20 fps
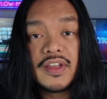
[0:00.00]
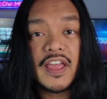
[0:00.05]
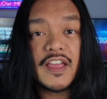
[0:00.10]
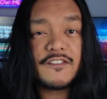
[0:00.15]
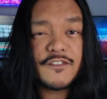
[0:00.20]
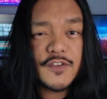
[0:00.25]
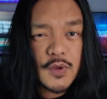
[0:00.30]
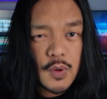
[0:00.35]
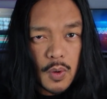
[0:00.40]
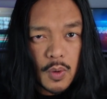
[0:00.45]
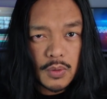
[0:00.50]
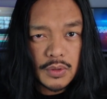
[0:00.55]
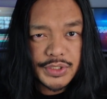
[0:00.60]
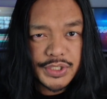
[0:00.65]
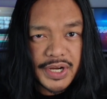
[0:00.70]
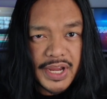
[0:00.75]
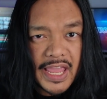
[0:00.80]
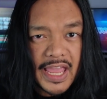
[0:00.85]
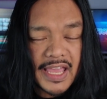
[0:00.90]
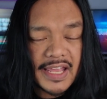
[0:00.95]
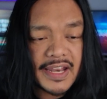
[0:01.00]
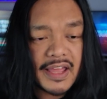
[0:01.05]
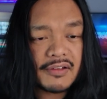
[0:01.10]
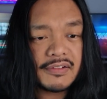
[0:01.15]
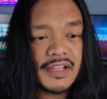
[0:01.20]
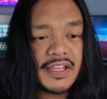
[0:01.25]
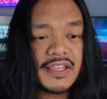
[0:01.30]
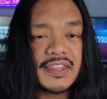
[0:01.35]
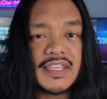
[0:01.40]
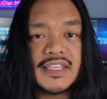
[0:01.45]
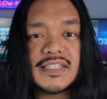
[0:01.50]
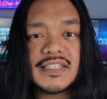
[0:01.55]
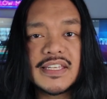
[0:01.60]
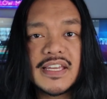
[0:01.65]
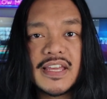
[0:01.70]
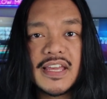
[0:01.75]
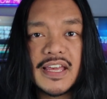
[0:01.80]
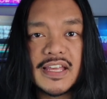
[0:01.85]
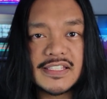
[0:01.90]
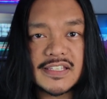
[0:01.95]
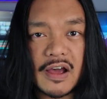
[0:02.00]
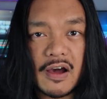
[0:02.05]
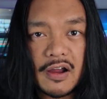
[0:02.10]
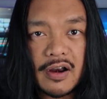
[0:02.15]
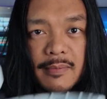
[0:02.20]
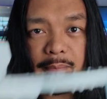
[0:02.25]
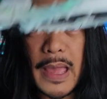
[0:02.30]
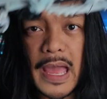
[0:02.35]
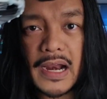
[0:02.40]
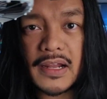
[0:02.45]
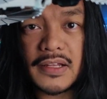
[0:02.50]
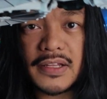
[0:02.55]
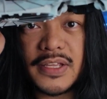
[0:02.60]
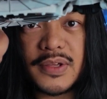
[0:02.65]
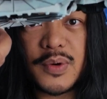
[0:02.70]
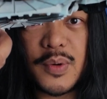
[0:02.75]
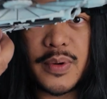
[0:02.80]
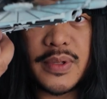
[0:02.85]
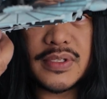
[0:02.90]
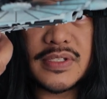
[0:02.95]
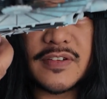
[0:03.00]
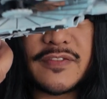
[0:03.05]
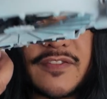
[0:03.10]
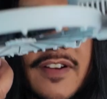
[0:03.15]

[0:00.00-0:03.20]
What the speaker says: if you hold your hand out like this, it's automatically going to